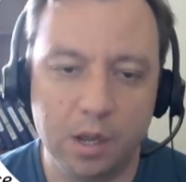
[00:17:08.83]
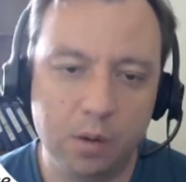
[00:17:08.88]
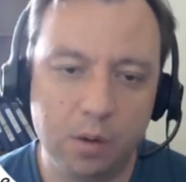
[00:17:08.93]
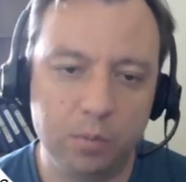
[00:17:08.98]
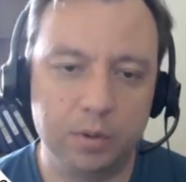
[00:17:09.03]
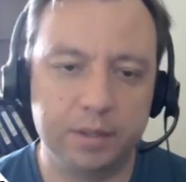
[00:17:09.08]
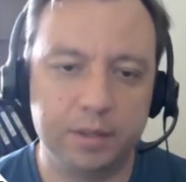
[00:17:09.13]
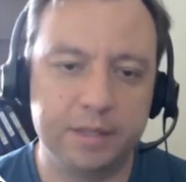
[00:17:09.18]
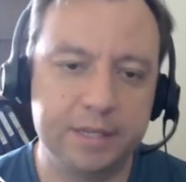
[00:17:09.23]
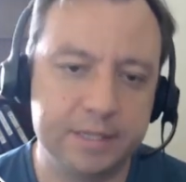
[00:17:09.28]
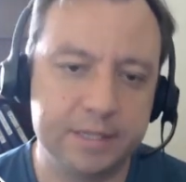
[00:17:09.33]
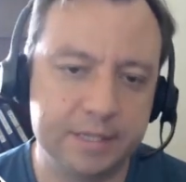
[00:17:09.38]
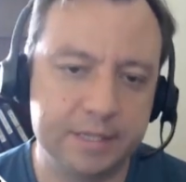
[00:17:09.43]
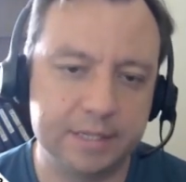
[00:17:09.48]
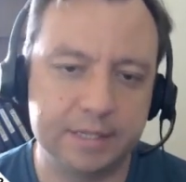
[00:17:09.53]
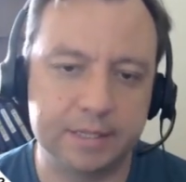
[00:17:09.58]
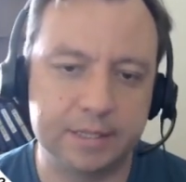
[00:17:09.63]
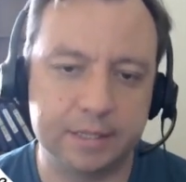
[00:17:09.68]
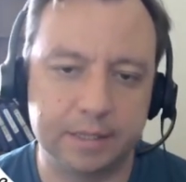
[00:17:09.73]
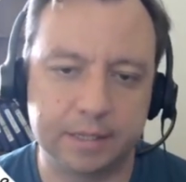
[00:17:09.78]
Well, this
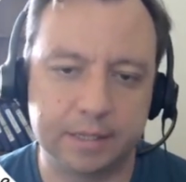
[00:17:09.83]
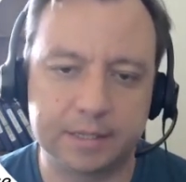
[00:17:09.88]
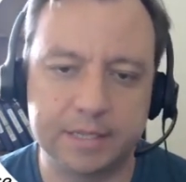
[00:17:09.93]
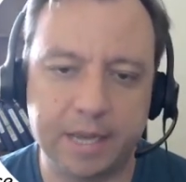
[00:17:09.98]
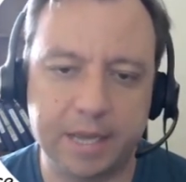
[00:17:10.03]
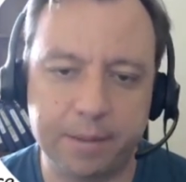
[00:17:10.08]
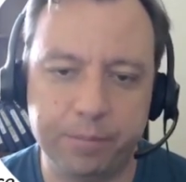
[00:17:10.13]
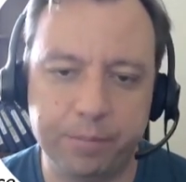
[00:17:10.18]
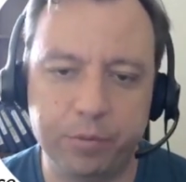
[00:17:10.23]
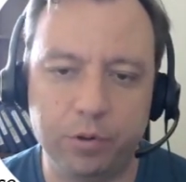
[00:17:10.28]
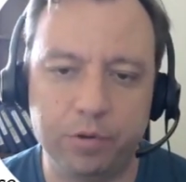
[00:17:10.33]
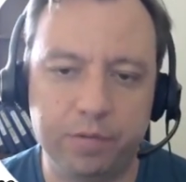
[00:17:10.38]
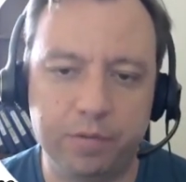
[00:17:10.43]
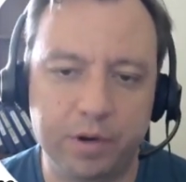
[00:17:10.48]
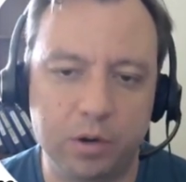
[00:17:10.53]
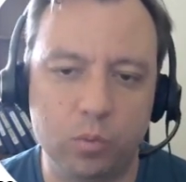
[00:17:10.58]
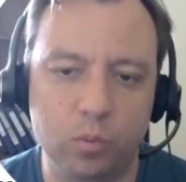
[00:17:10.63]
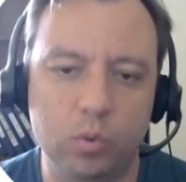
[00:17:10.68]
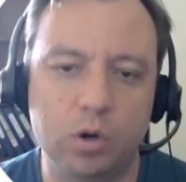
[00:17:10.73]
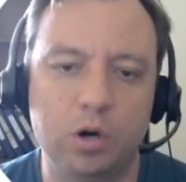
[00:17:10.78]
is an example of
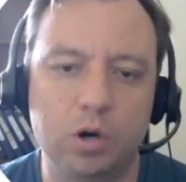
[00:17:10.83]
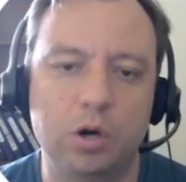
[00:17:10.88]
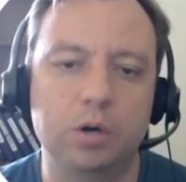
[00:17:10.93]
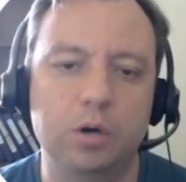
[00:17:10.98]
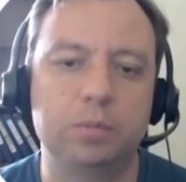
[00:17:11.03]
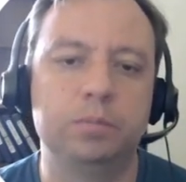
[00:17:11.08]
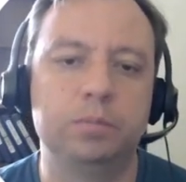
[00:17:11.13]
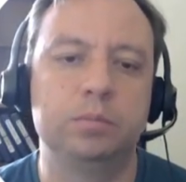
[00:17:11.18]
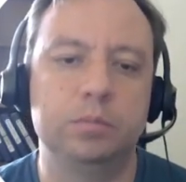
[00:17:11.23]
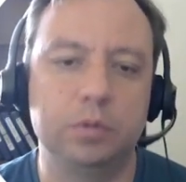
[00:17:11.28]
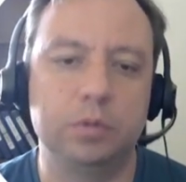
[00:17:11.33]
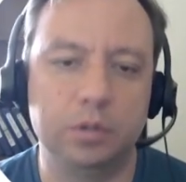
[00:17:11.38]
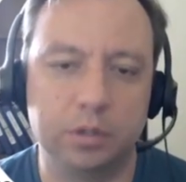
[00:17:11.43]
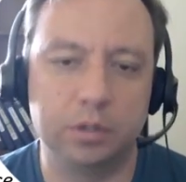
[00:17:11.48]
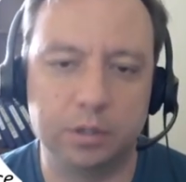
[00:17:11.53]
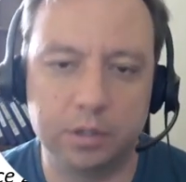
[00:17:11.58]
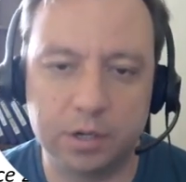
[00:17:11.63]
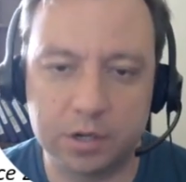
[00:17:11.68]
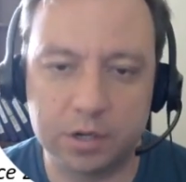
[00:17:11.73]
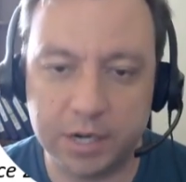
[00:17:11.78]
our
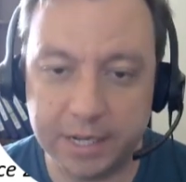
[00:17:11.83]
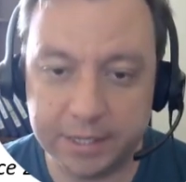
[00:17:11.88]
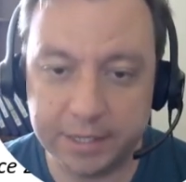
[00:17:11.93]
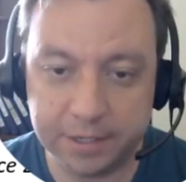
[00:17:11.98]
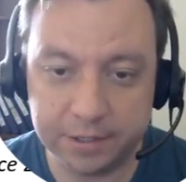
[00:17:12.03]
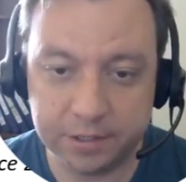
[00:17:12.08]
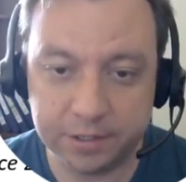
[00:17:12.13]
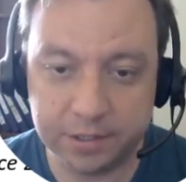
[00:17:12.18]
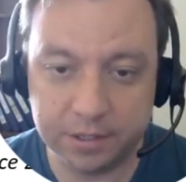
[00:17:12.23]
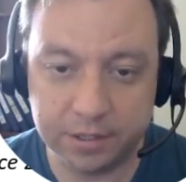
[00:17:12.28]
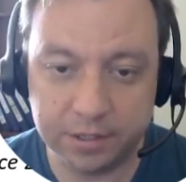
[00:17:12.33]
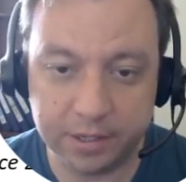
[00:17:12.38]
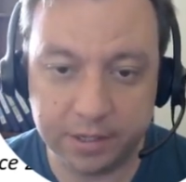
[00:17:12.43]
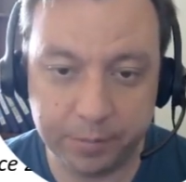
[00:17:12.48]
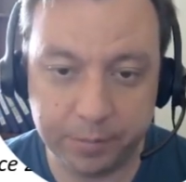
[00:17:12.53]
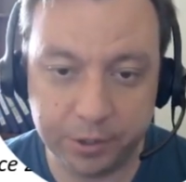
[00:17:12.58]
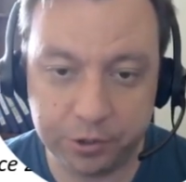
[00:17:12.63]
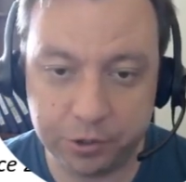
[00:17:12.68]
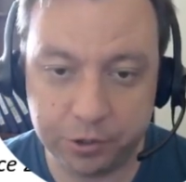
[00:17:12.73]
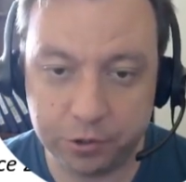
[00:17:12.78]
reddest
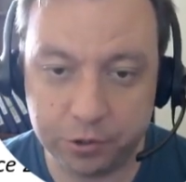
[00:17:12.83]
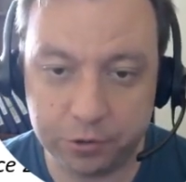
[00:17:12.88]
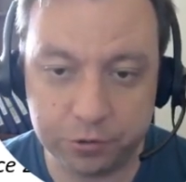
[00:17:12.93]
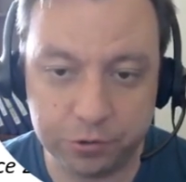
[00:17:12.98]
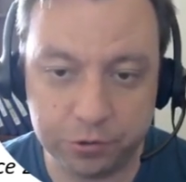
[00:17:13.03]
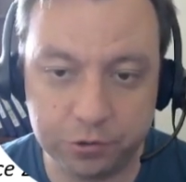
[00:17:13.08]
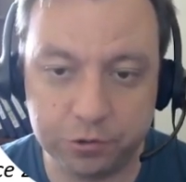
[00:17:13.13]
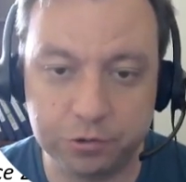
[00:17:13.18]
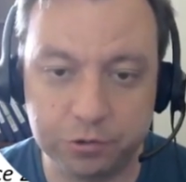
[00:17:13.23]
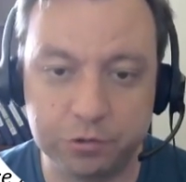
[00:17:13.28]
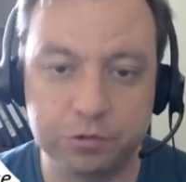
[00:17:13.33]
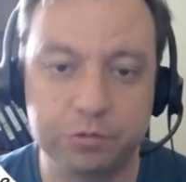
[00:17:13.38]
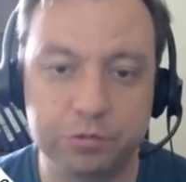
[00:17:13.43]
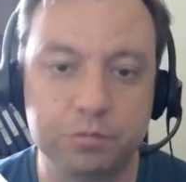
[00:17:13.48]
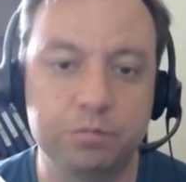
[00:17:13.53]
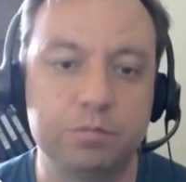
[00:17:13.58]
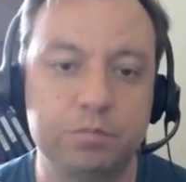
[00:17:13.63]
emitters.